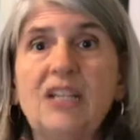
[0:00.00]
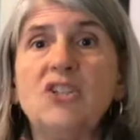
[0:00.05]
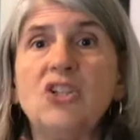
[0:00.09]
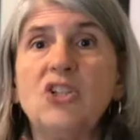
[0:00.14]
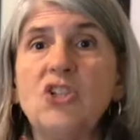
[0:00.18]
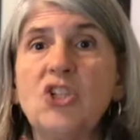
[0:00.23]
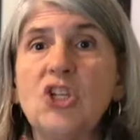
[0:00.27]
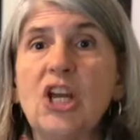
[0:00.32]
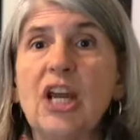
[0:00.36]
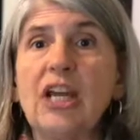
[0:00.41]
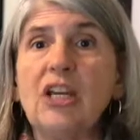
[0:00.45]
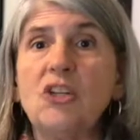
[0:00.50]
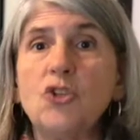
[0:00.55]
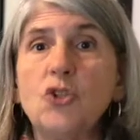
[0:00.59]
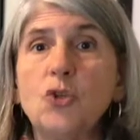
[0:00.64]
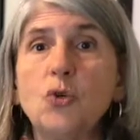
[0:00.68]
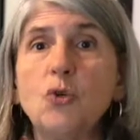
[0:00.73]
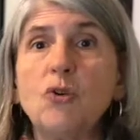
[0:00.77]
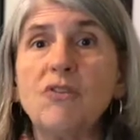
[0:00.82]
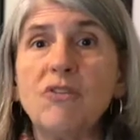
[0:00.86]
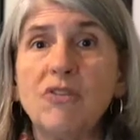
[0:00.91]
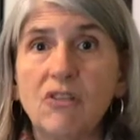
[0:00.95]
to change
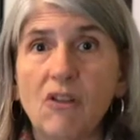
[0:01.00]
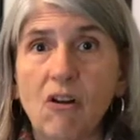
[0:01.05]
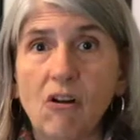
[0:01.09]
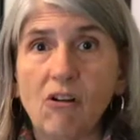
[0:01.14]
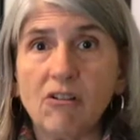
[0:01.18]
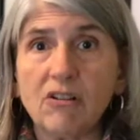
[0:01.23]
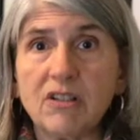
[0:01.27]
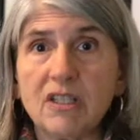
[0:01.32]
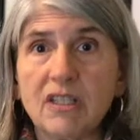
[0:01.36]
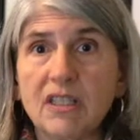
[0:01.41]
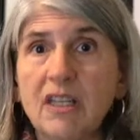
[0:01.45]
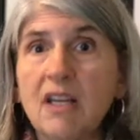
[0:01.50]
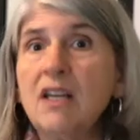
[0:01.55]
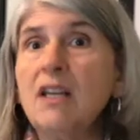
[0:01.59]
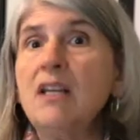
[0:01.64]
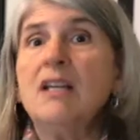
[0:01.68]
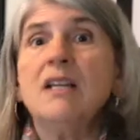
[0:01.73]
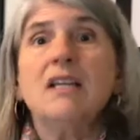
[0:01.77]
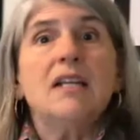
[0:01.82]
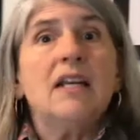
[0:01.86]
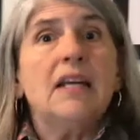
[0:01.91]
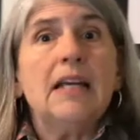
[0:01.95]
your thoughts,
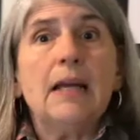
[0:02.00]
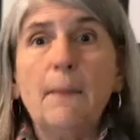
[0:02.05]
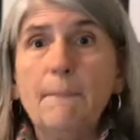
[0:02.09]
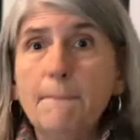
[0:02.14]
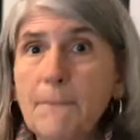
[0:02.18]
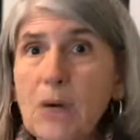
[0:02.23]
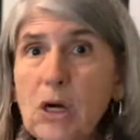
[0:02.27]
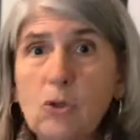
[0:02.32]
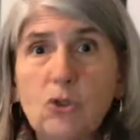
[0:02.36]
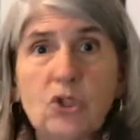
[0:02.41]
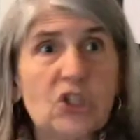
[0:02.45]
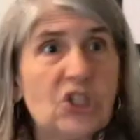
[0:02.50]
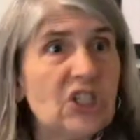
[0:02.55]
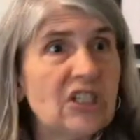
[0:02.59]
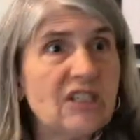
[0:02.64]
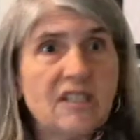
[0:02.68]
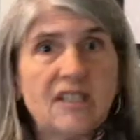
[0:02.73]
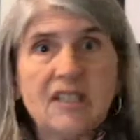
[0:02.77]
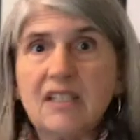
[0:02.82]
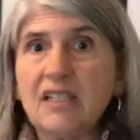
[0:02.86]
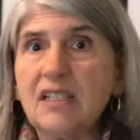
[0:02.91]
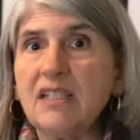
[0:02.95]

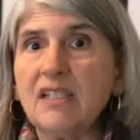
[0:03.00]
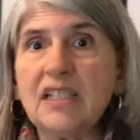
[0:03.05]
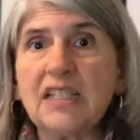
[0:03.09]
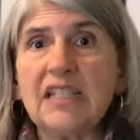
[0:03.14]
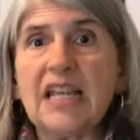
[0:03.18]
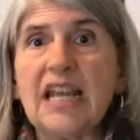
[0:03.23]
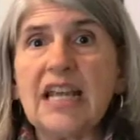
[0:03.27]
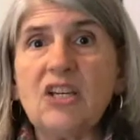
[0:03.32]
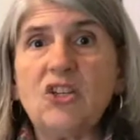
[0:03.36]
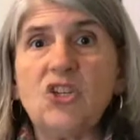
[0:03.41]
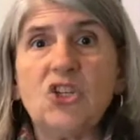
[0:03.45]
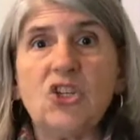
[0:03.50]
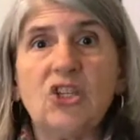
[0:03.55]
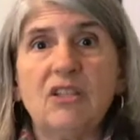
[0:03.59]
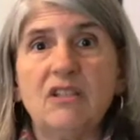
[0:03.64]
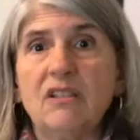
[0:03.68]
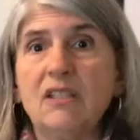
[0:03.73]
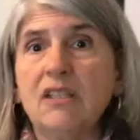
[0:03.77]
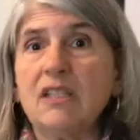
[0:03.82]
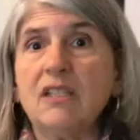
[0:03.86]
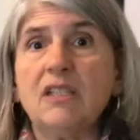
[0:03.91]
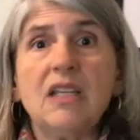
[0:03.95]
emotions,
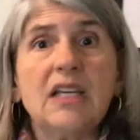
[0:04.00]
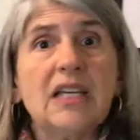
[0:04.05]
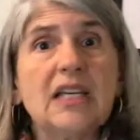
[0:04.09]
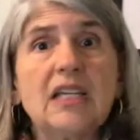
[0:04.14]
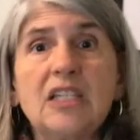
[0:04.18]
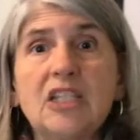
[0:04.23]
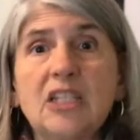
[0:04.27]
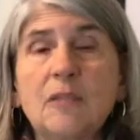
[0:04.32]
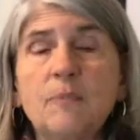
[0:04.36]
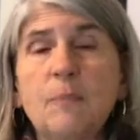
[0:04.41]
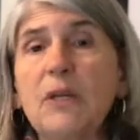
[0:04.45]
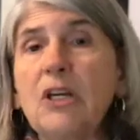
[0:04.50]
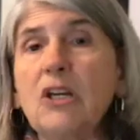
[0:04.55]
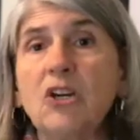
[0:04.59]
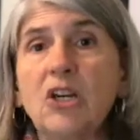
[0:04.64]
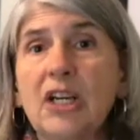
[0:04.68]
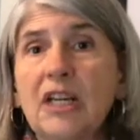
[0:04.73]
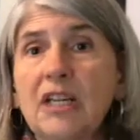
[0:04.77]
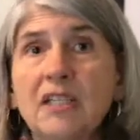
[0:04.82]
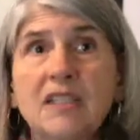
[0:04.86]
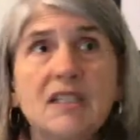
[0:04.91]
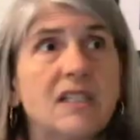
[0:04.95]
sensations,
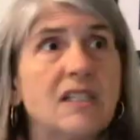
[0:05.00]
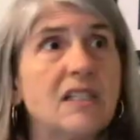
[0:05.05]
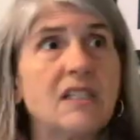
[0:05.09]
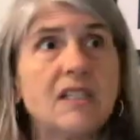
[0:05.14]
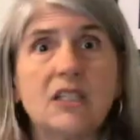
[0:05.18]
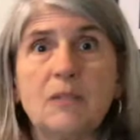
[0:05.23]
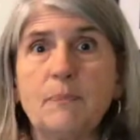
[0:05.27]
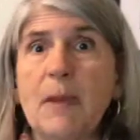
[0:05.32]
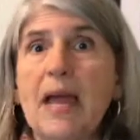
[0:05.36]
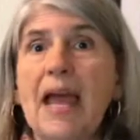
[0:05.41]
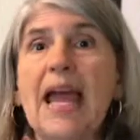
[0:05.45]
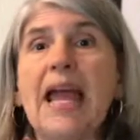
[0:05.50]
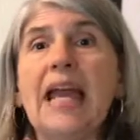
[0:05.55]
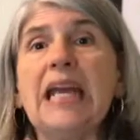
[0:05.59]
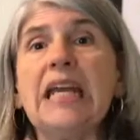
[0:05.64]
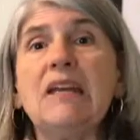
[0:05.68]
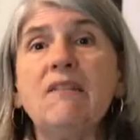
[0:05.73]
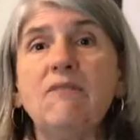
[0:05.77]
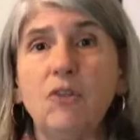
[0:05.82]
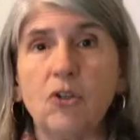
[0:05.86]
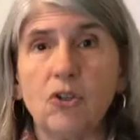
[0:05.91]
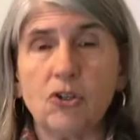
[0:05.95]
experiences,
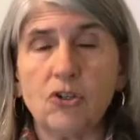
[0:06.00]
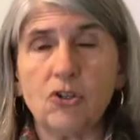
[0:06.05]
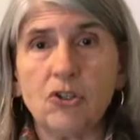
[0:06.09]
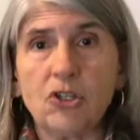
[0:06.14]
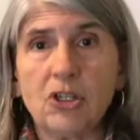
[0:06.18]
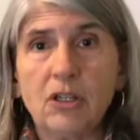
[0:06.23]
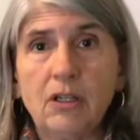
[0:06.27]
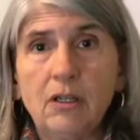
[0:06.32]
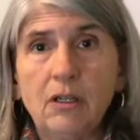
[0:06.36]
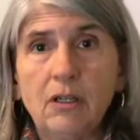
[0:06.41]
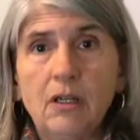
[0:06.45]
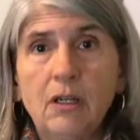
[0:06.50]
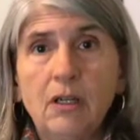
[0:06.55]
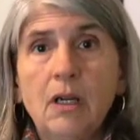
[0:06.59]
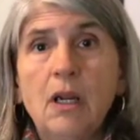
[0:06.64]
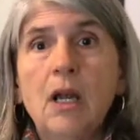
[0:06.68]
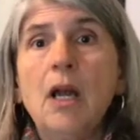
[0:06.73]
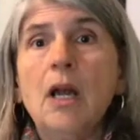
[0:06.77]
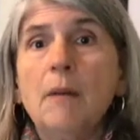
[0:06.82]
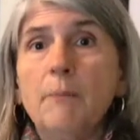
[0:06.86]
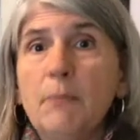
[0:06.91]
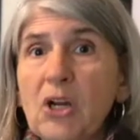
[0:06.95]
behaviors,
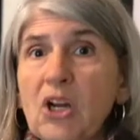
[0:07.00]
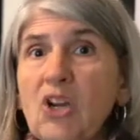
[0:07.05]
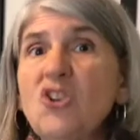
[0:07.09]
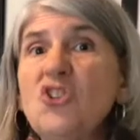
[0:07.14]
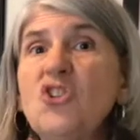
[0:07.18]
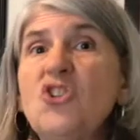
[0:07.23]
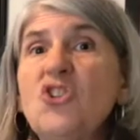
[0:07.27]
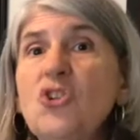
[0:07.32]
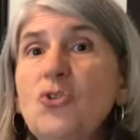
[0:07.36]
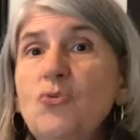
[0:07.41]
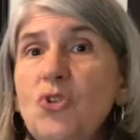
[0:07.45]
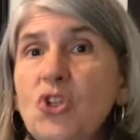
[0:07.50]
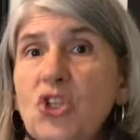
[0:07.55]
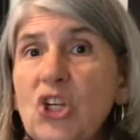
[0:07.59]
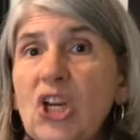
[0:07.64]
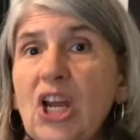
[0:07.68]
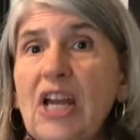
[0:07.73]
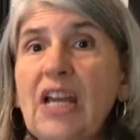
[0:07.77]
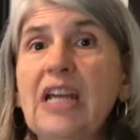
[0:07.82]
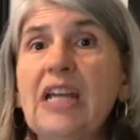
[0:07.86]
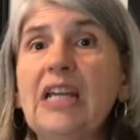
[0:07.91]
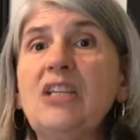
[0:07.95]
because you
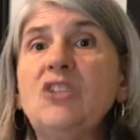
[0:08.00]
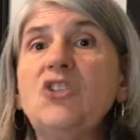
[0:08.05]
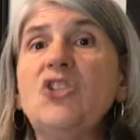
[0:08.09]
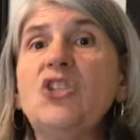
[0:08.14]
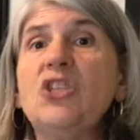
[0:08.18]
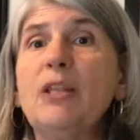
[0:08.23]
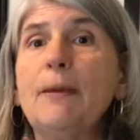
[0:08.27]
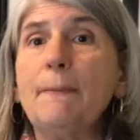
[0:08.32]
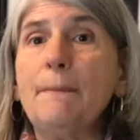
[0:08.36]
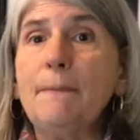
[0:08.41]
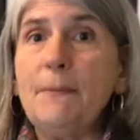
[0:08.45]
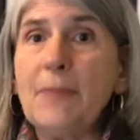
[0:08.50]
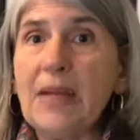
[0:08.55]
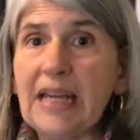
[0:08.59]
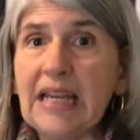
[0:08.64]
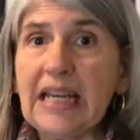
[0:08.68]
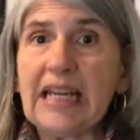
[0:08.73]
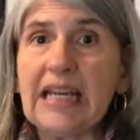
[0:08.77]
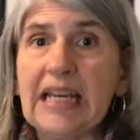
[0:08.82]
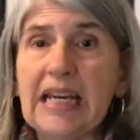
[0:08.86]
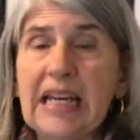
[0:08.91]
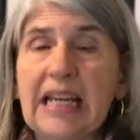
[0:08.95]
change the
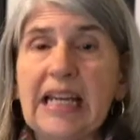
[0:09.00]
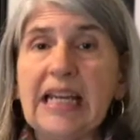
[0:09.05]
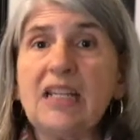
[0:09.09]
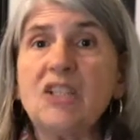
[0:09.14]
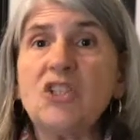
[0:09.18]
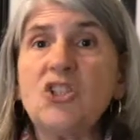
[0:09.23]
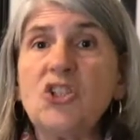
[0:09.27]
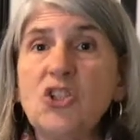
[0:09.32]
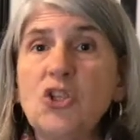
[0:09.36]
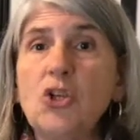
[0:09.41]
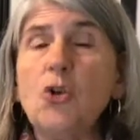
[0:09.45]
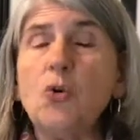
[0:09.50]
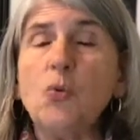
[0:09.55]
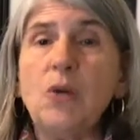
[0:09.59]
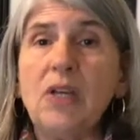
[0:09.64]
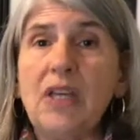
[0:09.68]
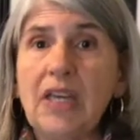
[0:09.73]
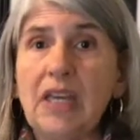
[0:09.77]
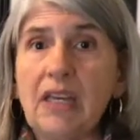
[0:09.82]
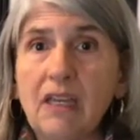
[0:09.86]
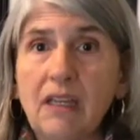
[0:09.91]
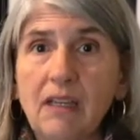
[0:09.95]
meanings you
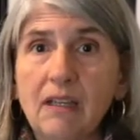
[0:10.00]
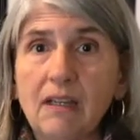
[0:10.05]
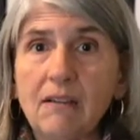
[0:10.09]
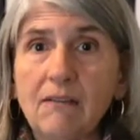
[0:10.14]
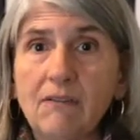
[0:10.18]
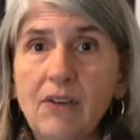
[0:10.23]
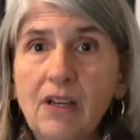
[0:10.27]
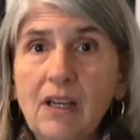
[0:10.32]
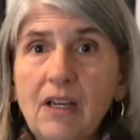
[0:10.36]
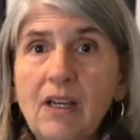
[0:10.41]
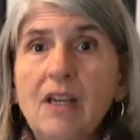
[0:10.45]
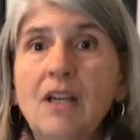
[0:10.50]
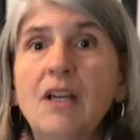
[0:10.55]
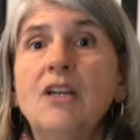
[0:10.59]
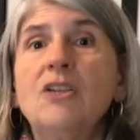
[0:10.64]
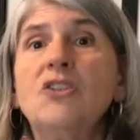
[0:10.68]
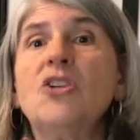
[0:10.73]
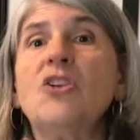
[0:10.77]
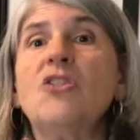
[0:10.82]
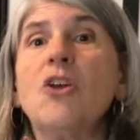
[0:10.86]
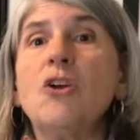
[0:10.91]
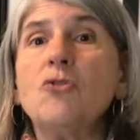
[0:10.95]
give
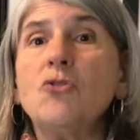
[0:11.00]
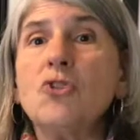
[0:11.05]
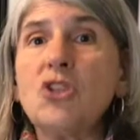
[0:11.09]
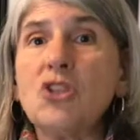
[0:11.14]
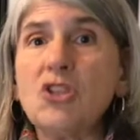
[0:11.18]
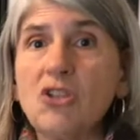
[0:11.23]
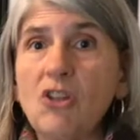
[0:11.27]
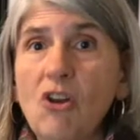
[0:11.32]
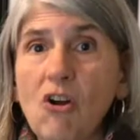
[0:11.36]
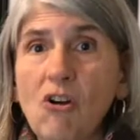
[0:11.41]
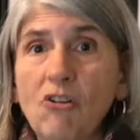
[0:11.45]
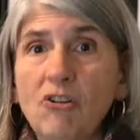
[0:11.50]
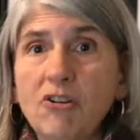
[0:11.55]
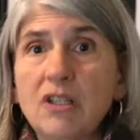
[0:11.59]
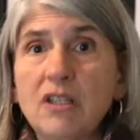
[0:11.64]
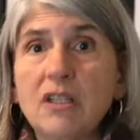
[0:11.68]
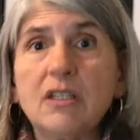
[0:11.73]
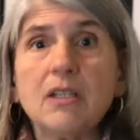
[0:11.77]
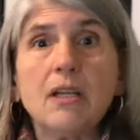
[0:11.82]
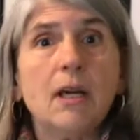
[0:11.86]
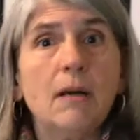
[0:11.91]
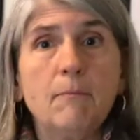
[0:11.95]
to those
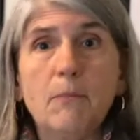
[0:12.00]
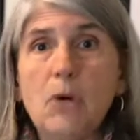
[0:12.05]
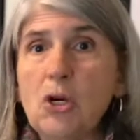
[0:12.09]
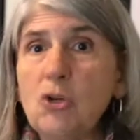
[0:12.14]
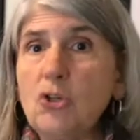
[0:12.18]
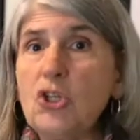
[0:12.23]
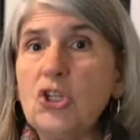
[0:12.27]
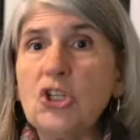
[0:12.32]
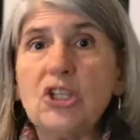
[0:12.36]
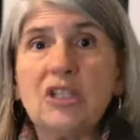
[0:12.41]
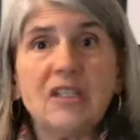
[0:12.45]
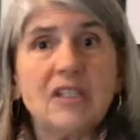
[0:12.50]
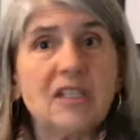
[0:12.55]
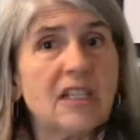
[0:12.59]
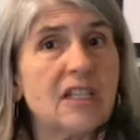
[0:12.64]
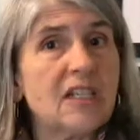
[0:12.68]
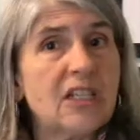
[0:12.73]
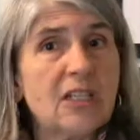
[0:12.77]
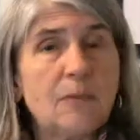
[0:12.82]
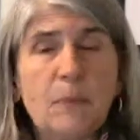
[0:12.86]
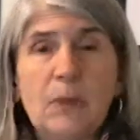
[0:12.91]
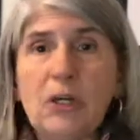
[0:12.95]
thoughts, emotions,
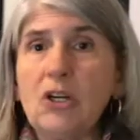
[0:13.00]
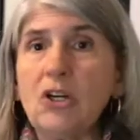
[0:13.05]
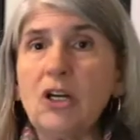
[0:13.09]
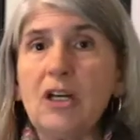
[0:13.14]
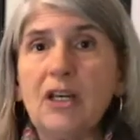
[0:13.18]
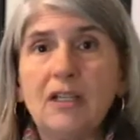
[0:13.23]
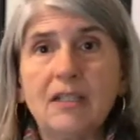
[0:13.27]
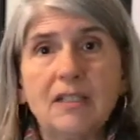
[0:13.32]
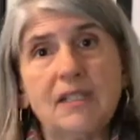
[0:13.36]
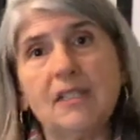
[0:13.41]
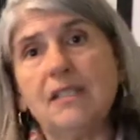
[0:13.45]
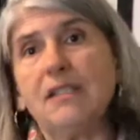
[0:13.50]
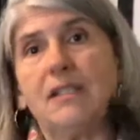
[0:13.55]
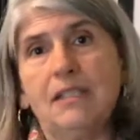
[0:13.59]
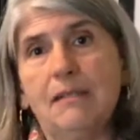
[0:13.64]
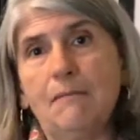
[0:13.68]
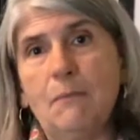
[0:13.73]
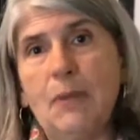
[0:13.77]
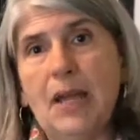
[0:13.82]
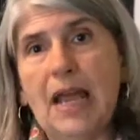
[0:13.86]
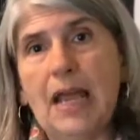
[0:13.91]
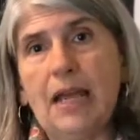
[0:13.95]
experiences,
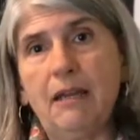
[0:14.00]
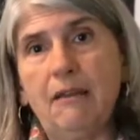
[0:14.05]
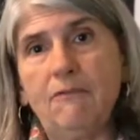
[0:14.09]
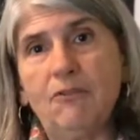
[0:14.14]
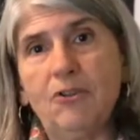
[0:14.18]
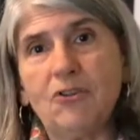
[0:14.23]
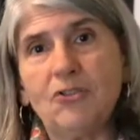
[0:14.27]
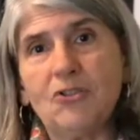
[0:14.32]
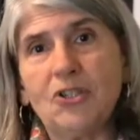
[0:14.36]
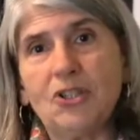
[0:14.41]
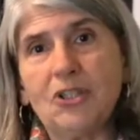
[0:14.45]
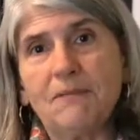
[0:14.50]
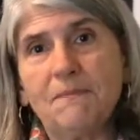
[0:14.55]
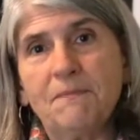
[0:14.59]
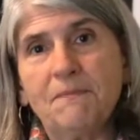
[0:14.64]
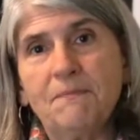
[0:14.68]
and behaviors?